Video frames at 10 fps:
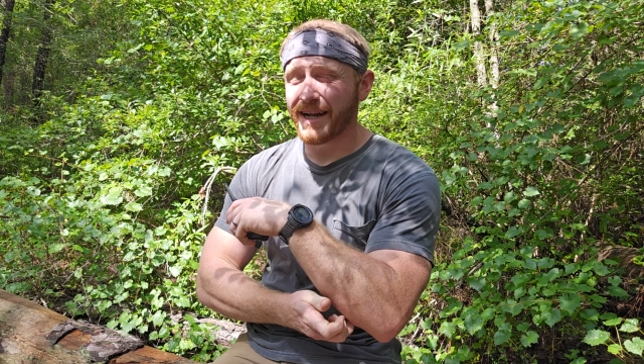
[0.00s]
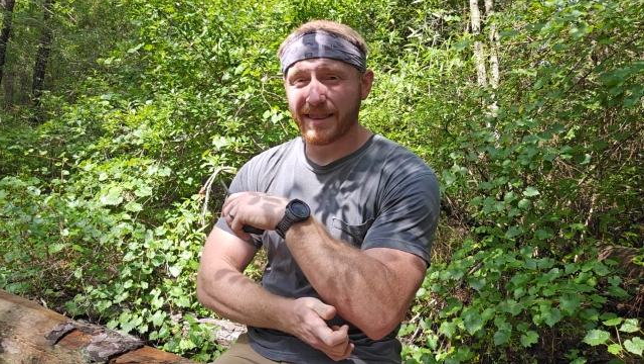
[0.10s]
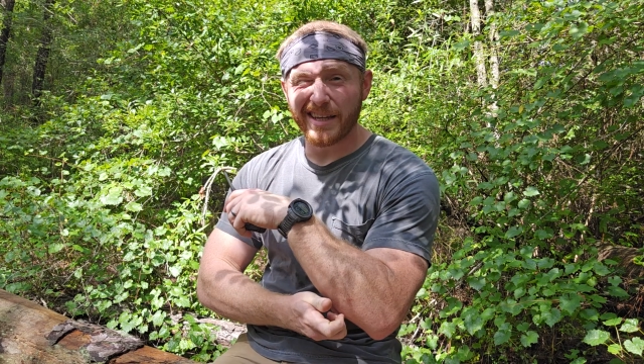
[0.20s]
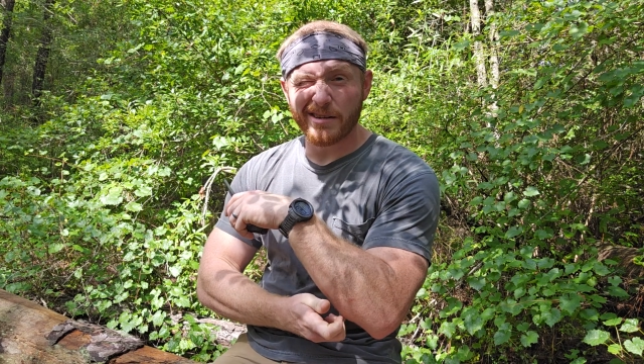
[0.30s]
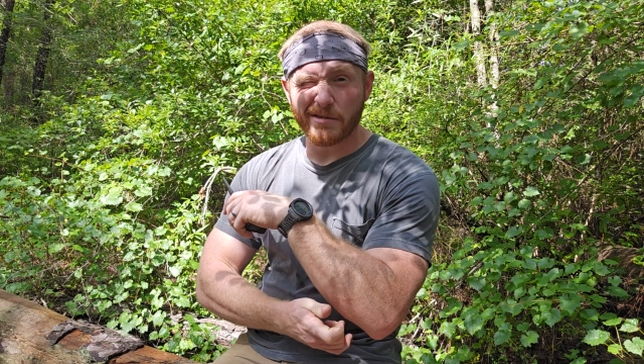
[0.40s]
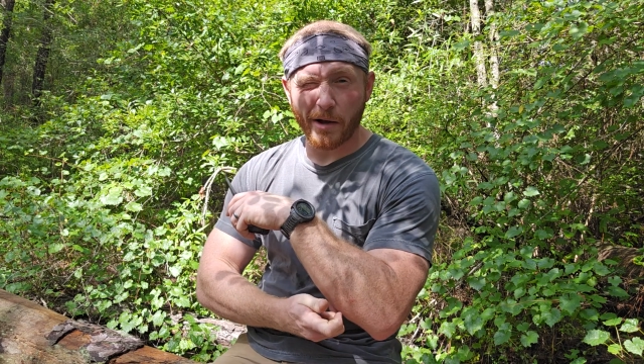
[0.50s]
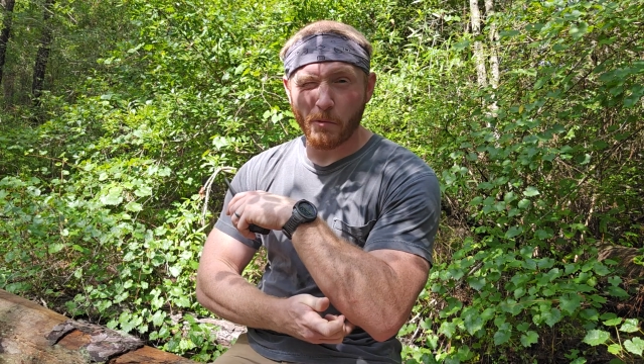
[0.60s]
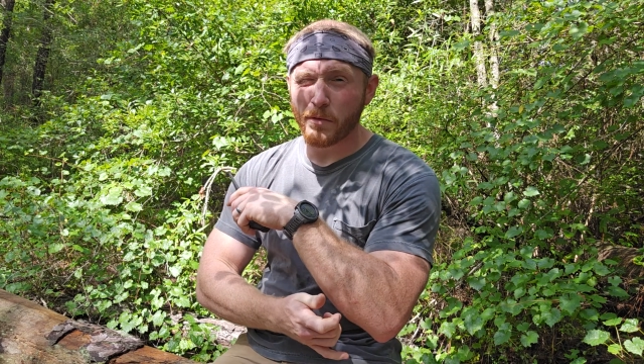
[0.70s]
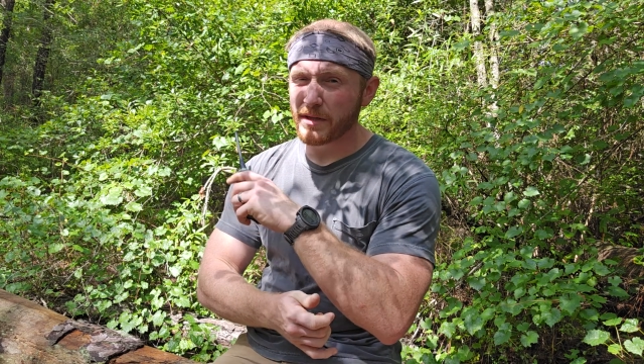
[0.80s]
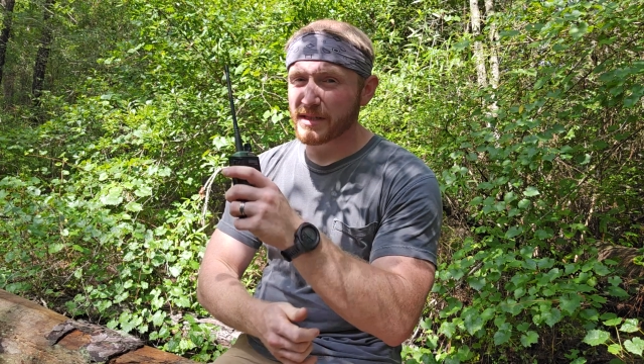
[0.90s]
I
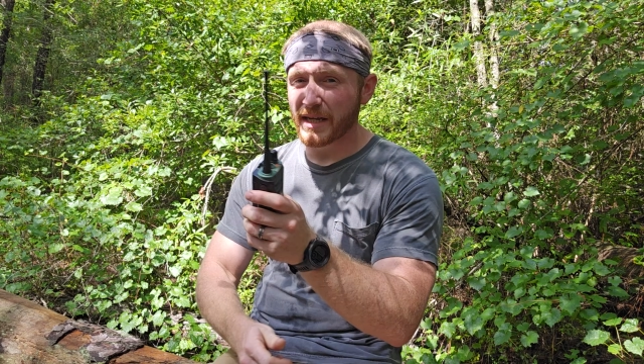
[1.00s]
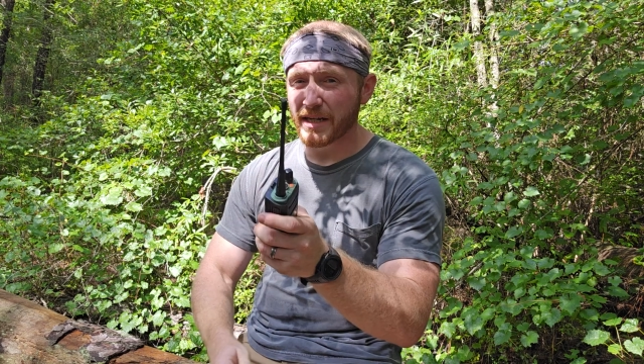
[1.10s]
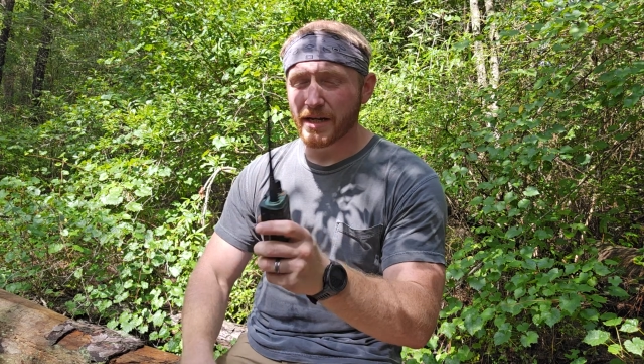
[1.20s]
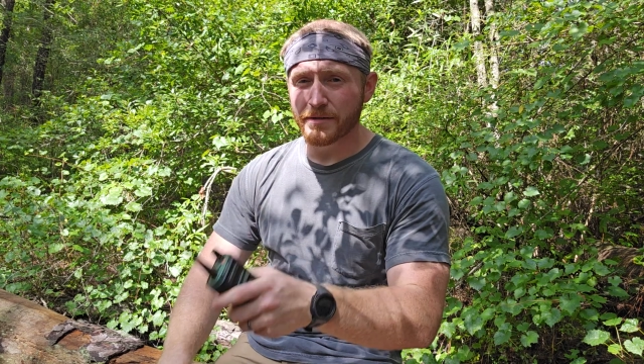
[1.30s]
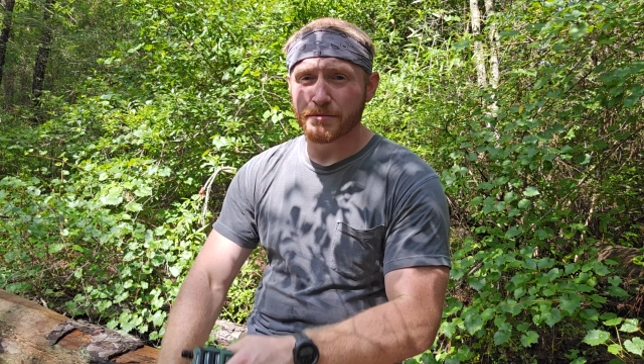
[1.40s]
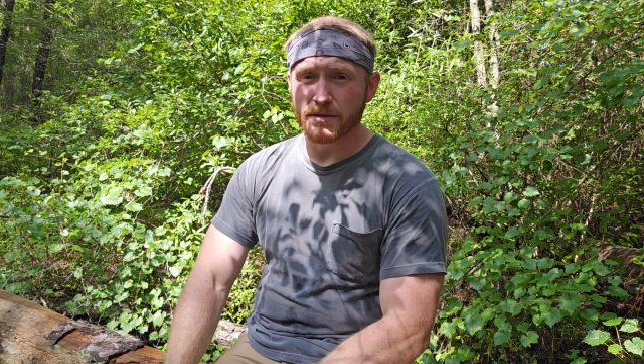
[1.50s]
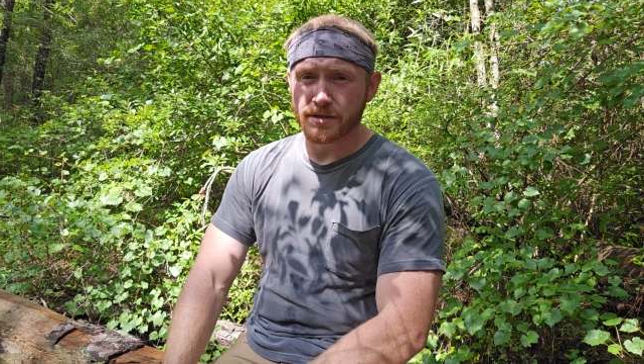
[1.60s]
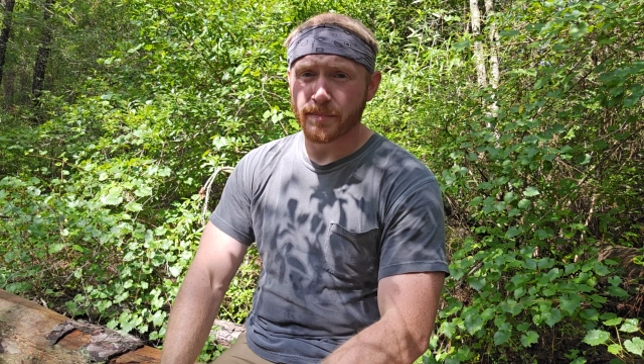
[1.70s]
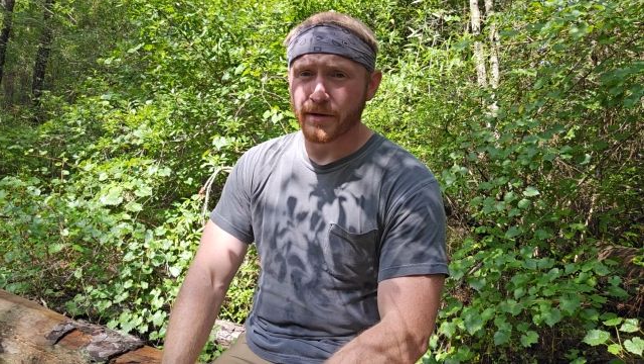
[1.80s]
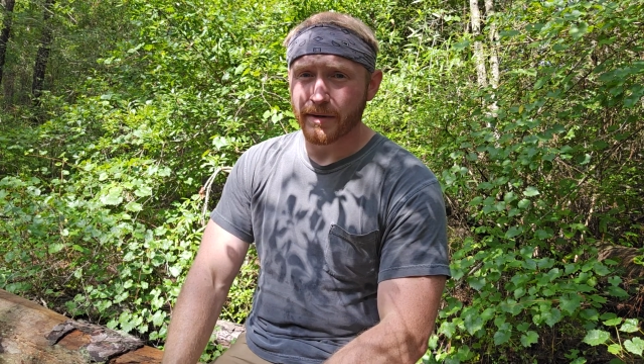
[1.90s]
want to say it comes with a
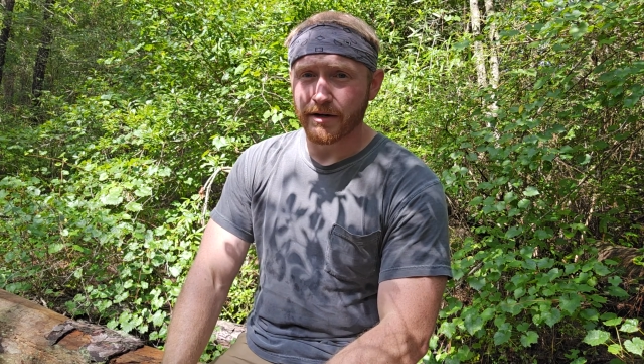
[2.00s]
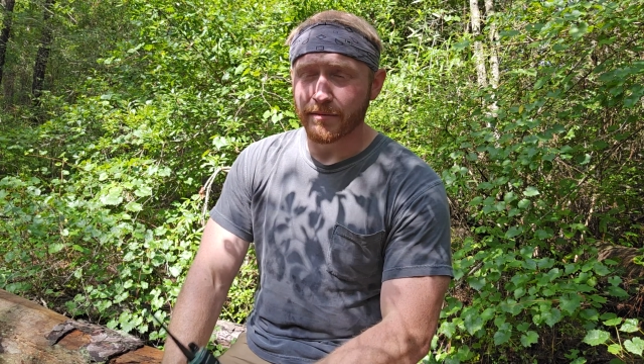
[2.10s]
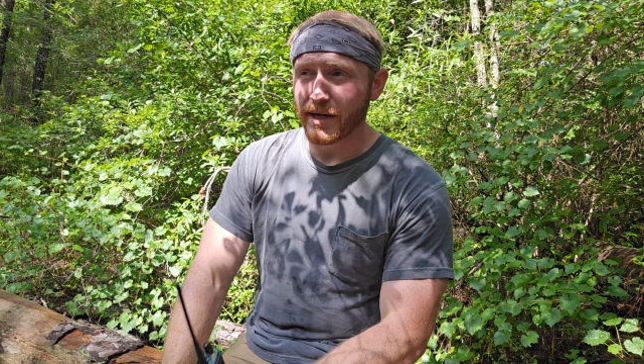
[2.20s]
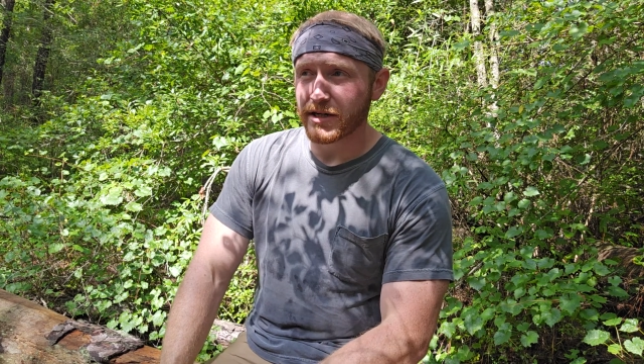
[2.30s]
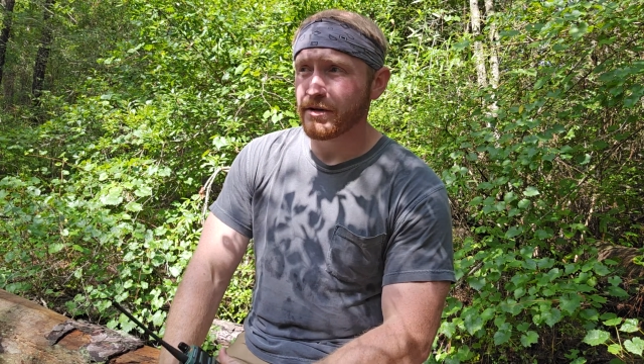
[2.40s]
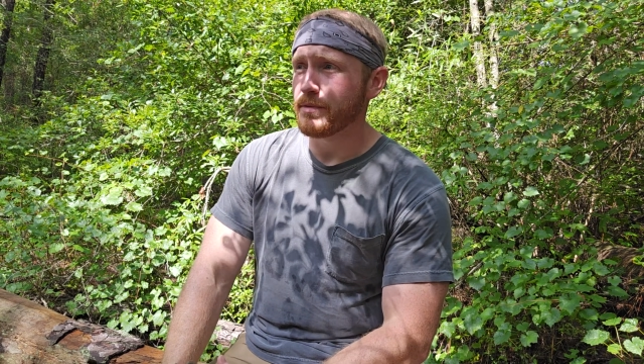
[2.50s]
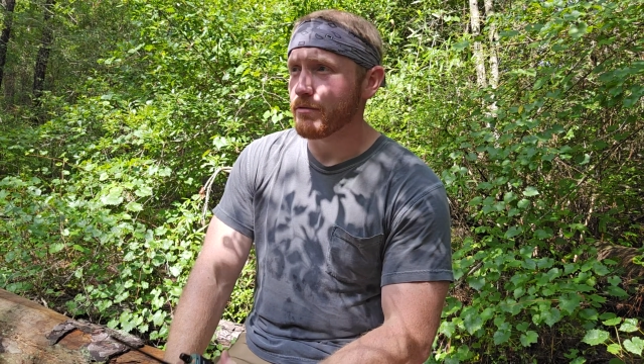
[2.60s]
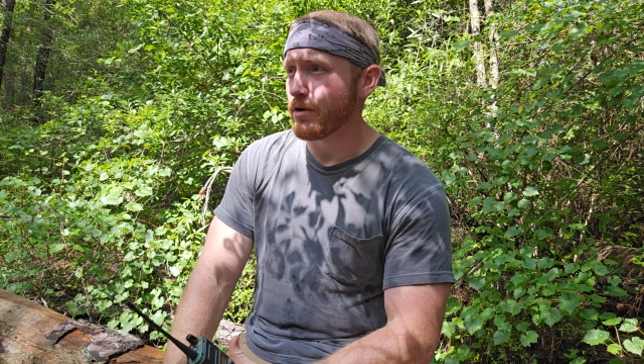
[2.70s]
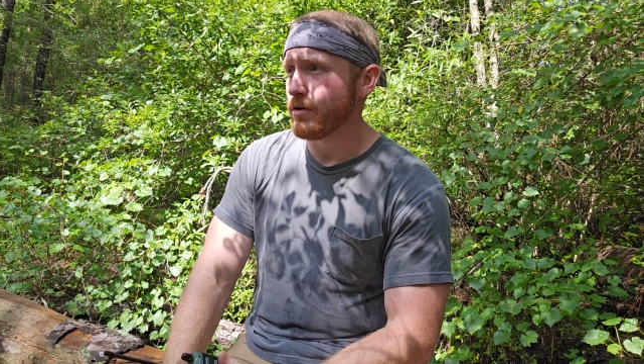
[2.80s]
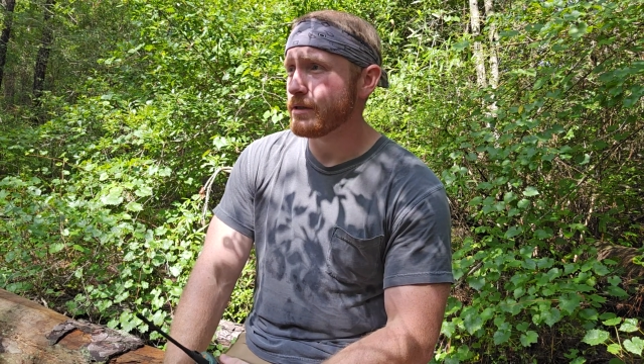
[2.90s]
spare battery, but I could be
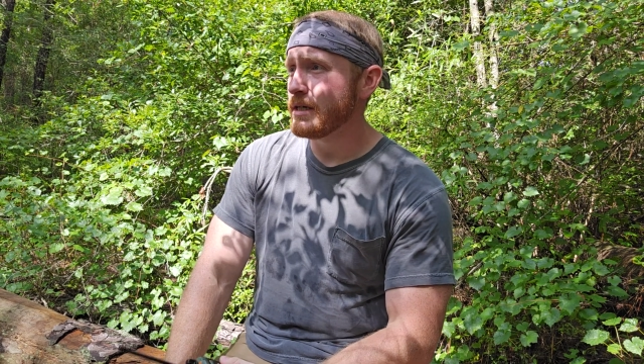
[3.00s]
wrong.